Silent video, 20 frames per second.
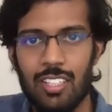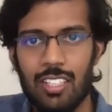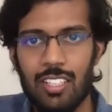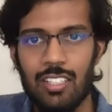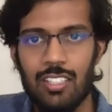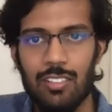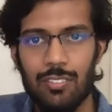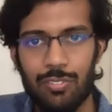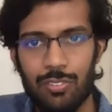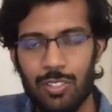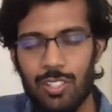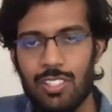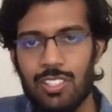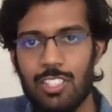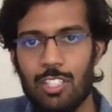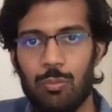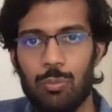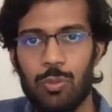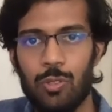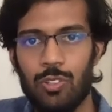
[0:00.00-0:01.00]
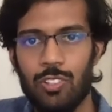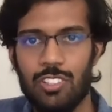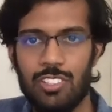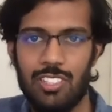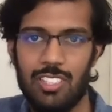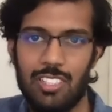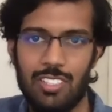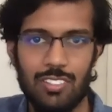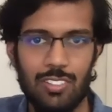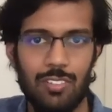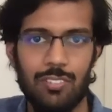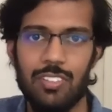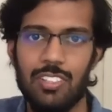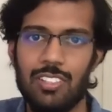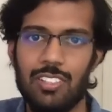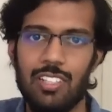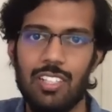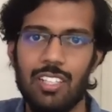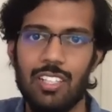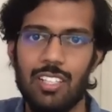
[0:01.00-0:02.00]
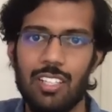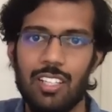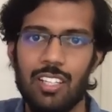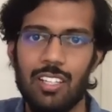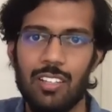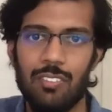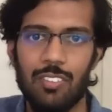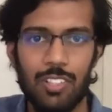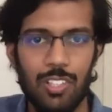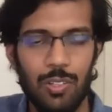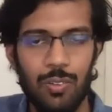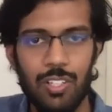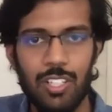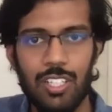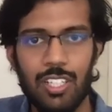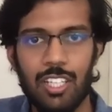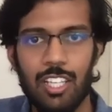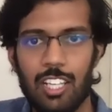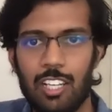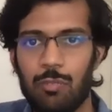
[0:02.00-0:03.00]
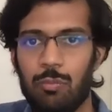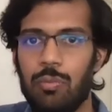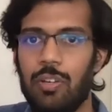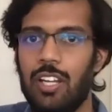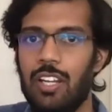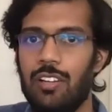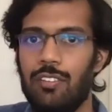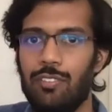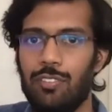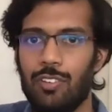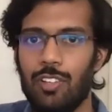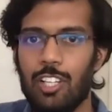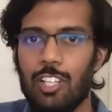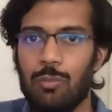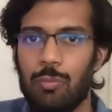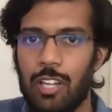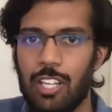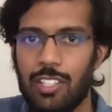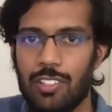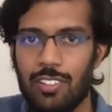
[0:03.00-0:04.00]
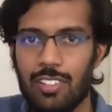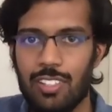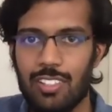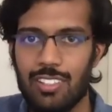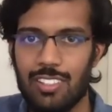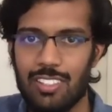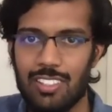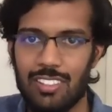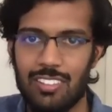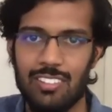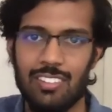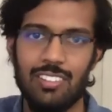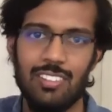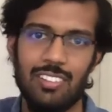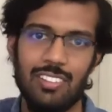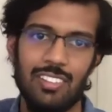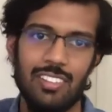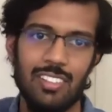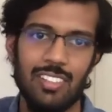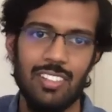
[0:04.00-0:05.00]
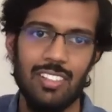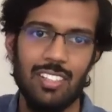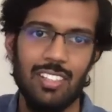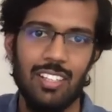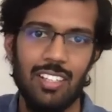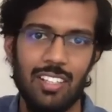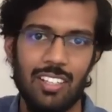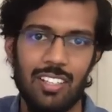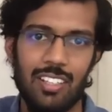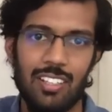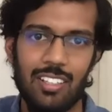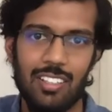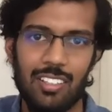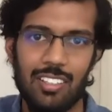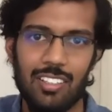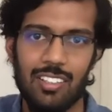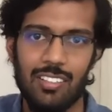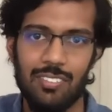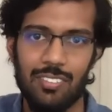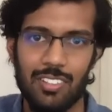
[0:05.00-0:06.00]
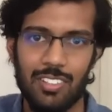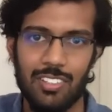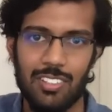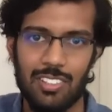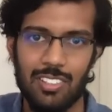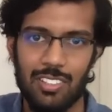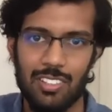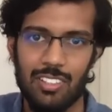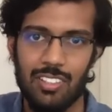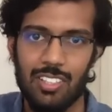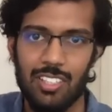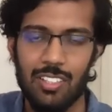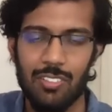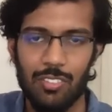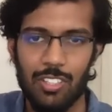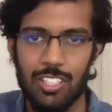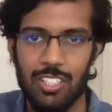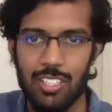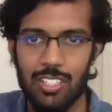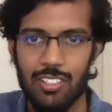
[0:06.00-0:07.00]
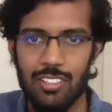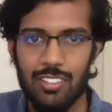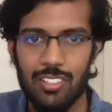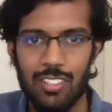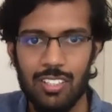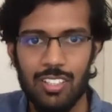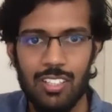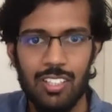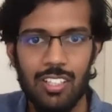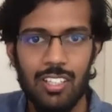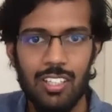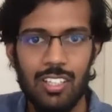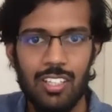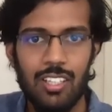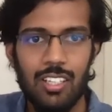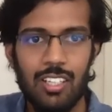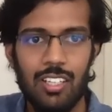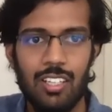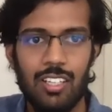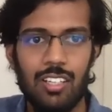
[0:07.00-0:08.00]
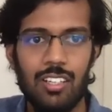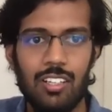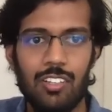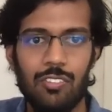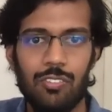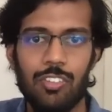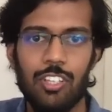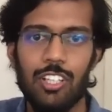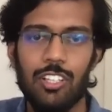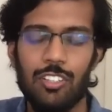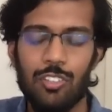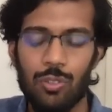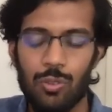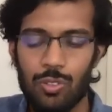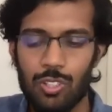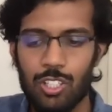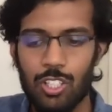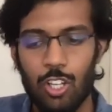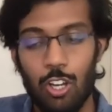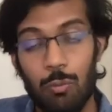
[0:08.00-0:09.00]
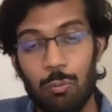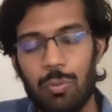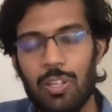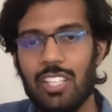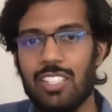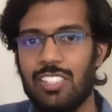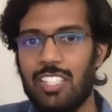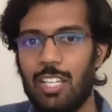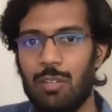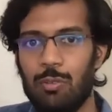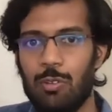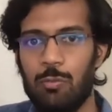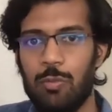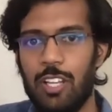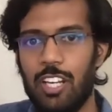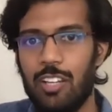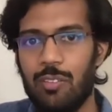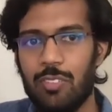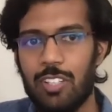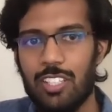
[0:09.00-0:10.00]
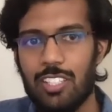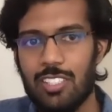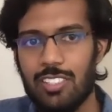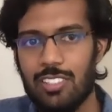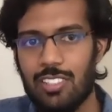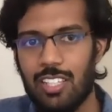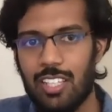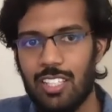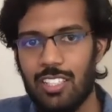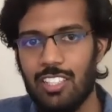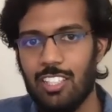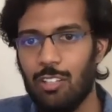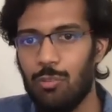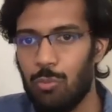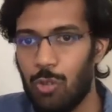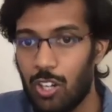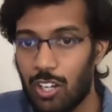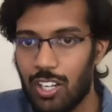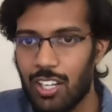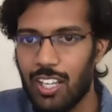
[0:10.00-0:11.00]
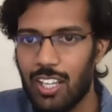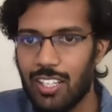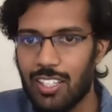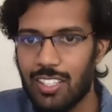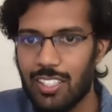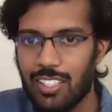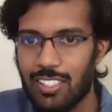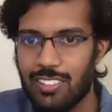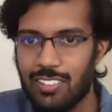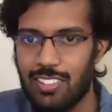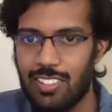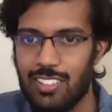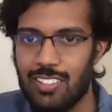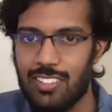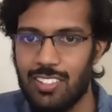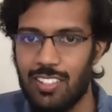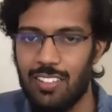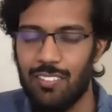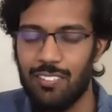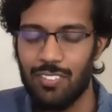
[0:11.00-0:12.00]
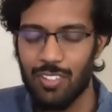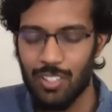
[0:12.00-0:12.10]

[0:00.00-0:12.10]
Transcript: The first approach is obviously without any help and fully manual is the first thing we did. We tuned complex hyperparameters like the model architecture itself